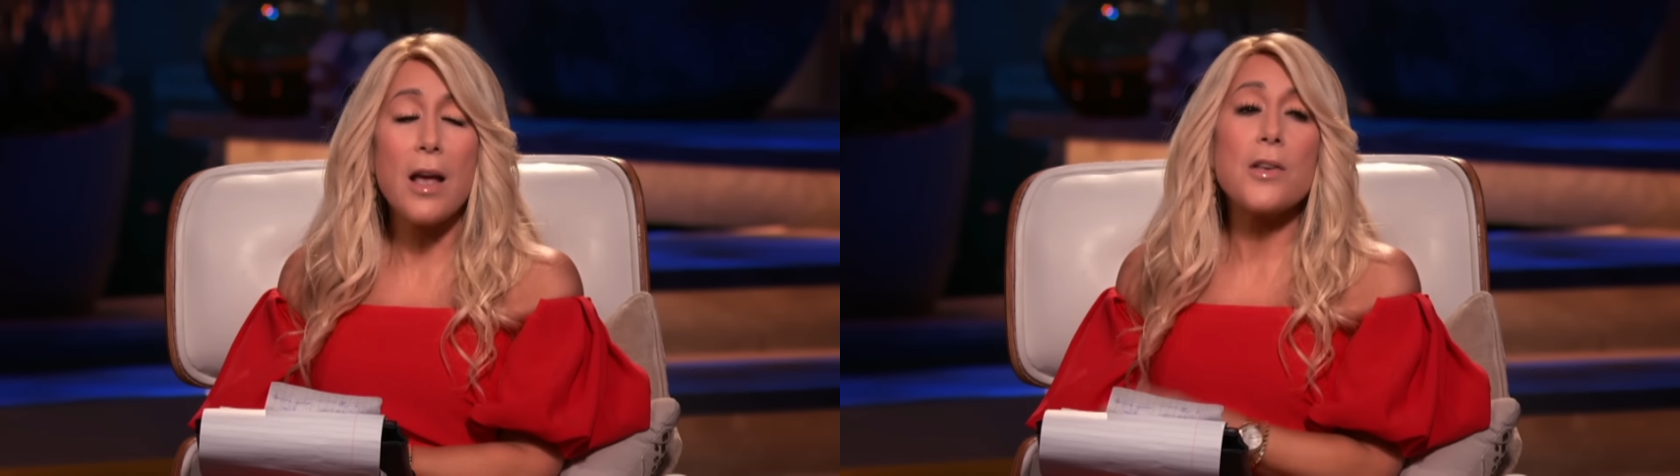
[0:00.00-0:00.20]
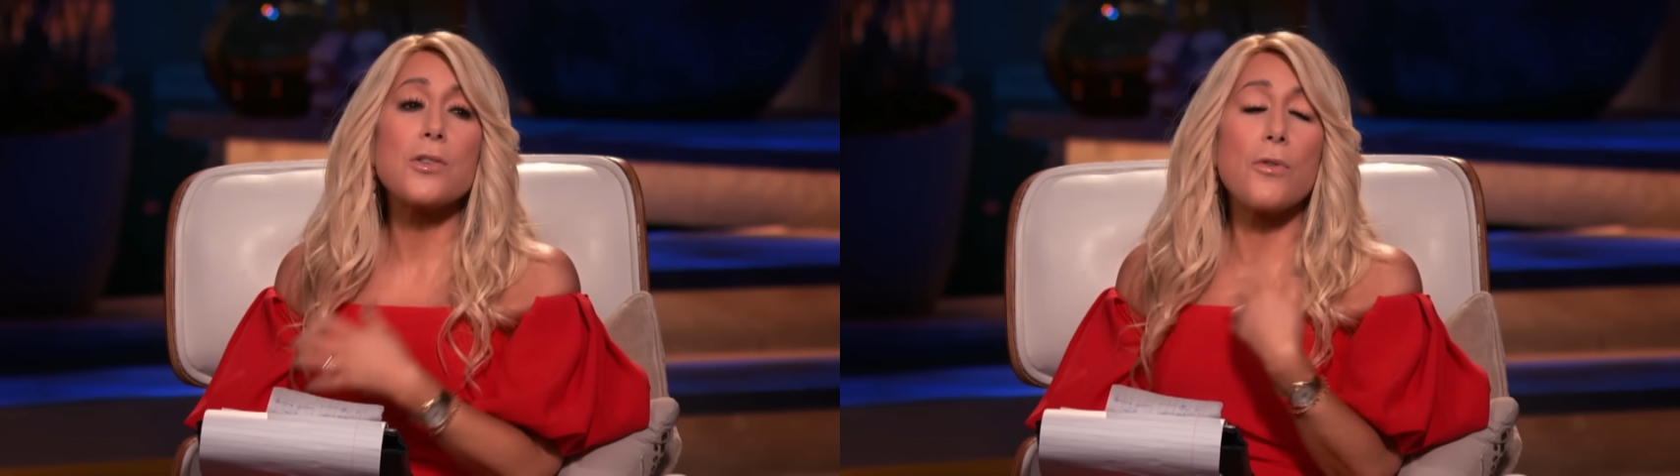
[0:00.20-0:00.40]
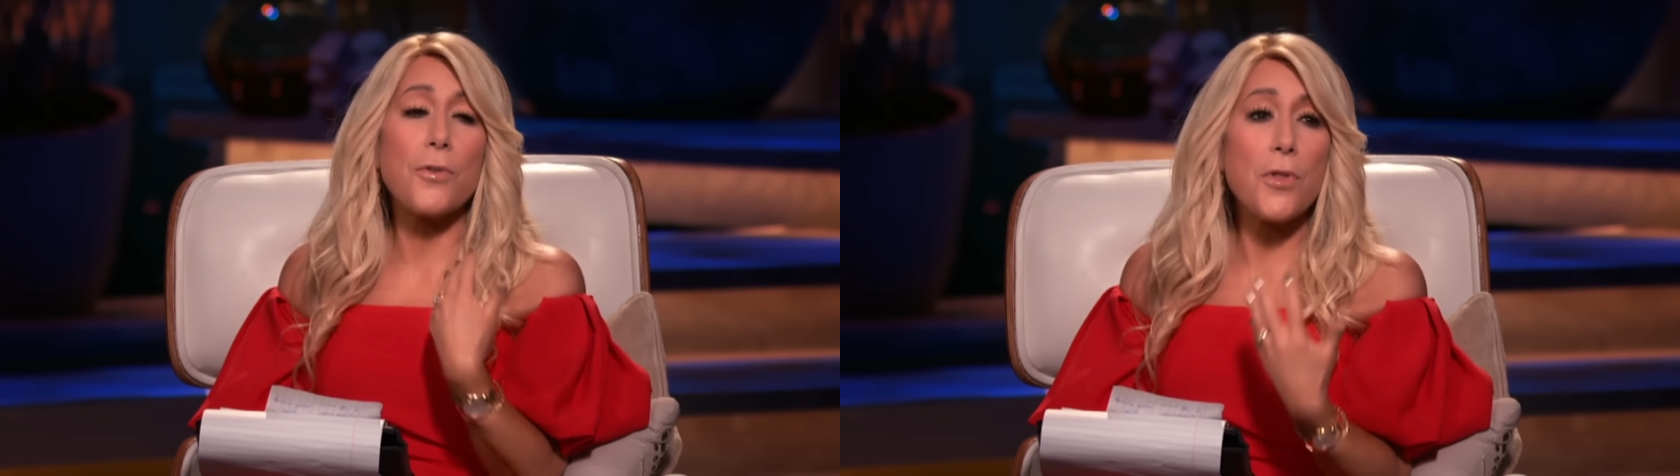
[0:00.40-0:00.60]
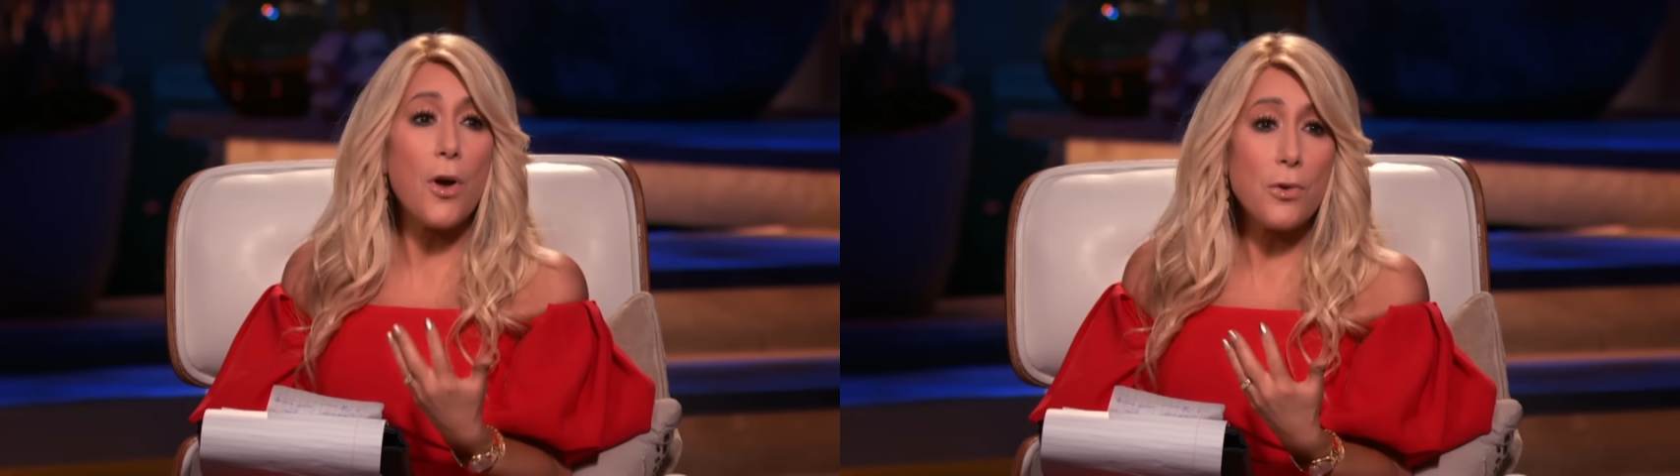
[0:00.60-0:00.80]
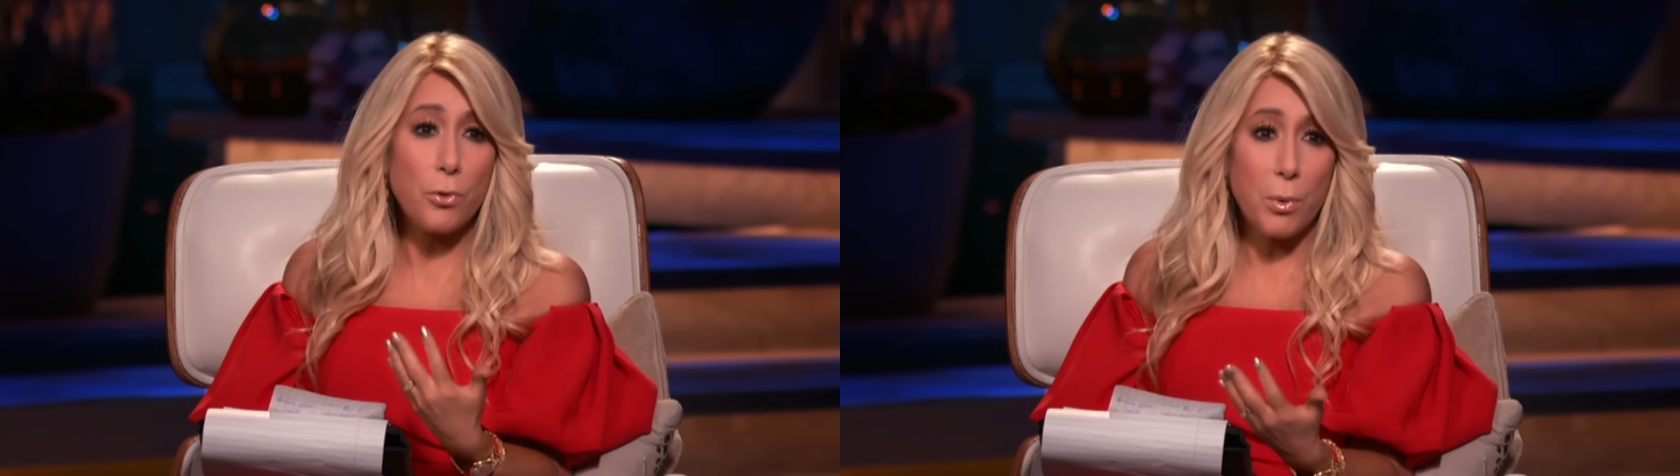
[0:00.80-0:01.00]
So for
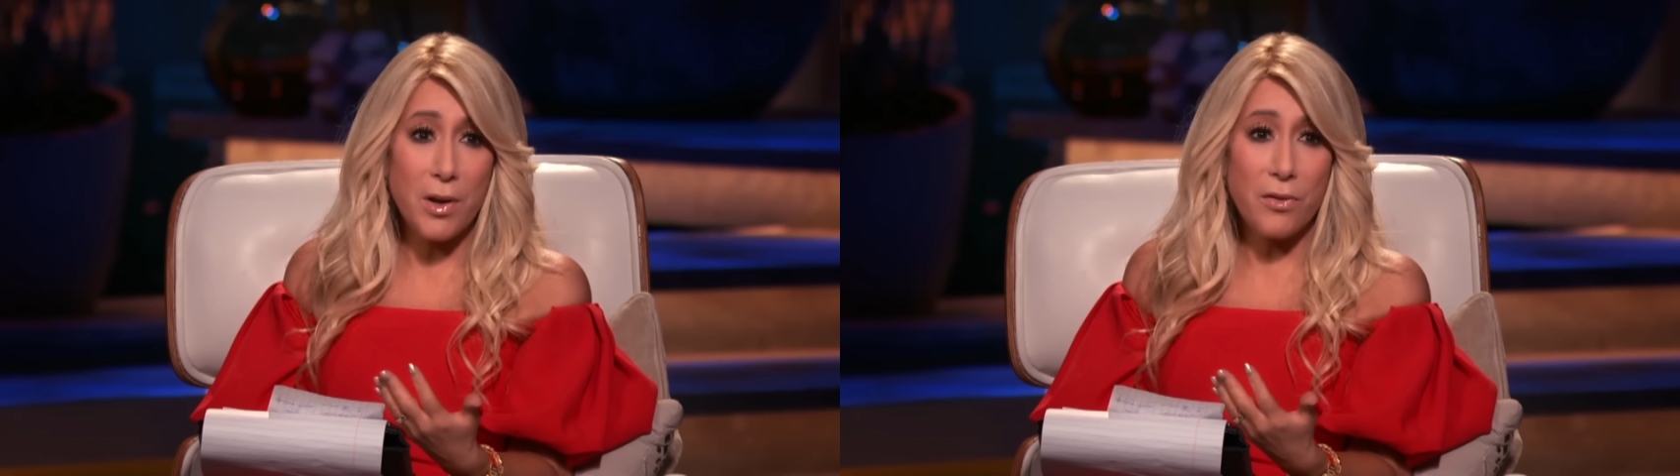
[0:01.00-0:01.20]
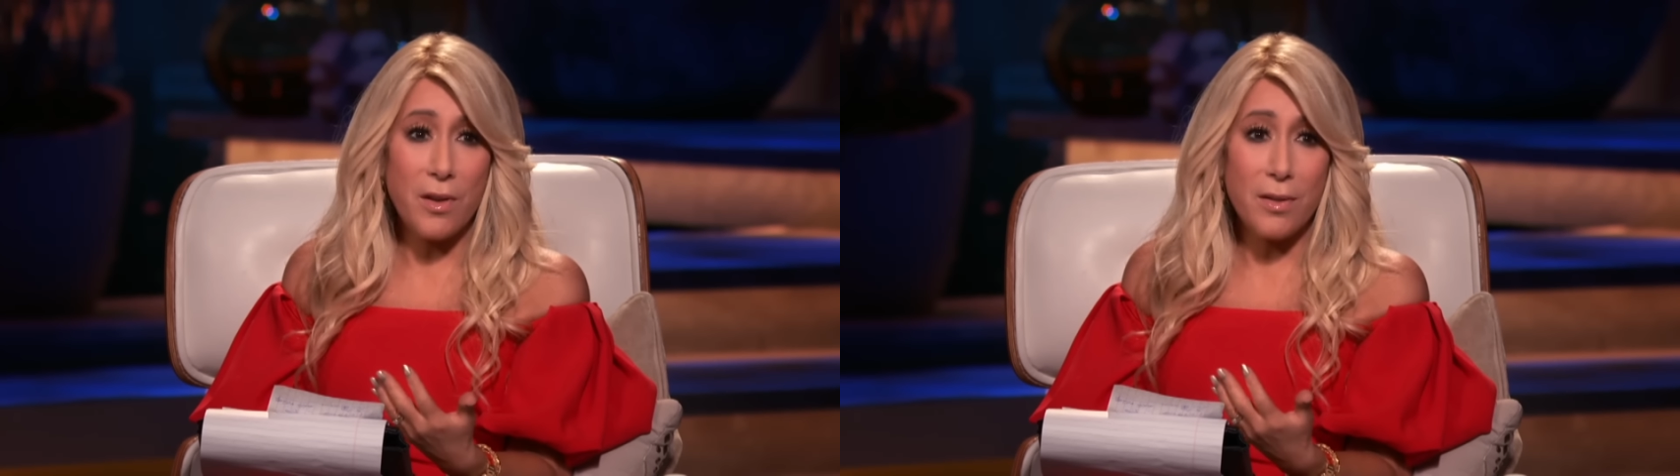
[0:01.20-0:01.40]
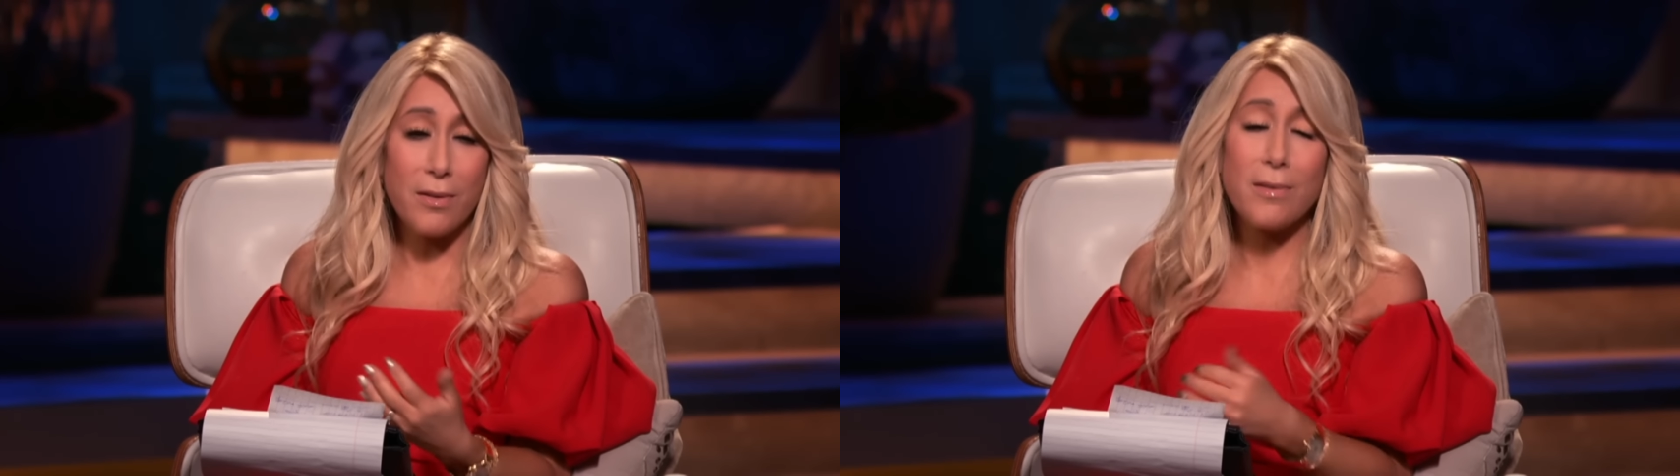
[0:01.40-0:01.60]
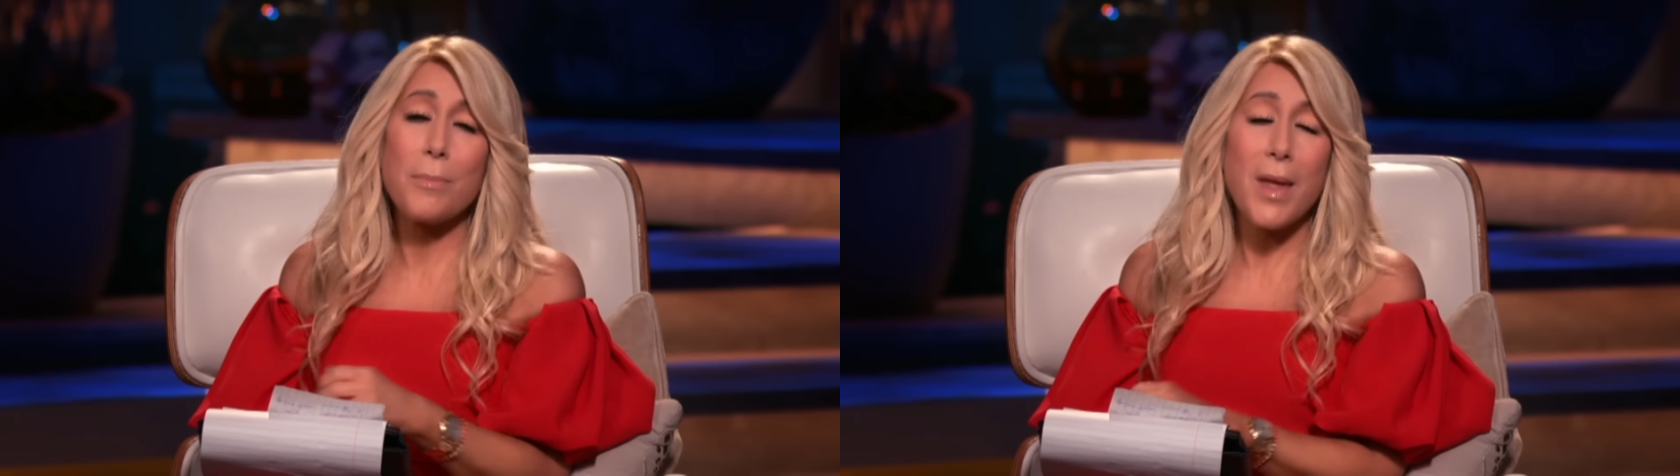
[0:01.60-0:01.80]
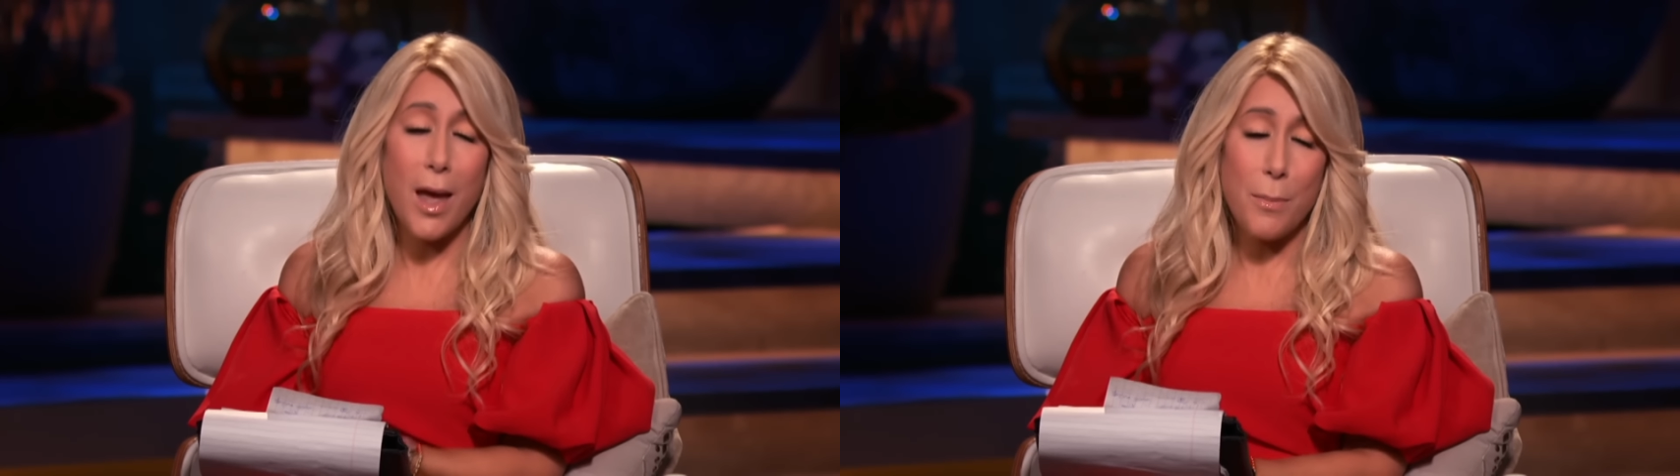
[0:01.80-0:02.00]
those reasons,
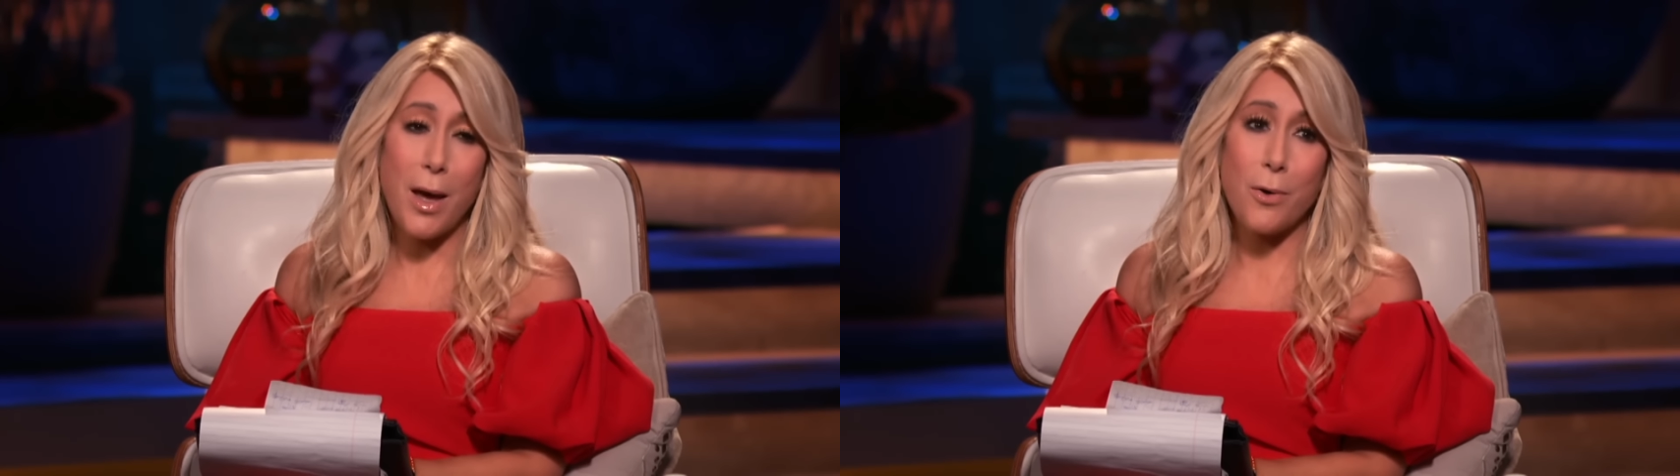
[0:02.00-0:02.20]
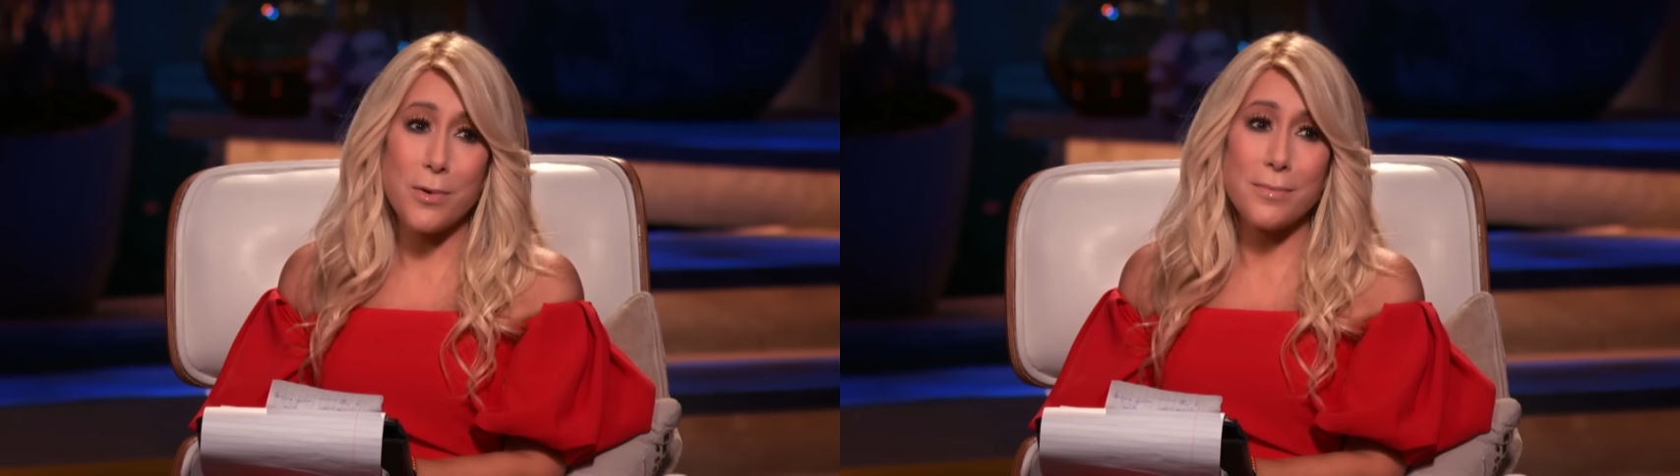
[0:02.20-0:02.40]
I'm out.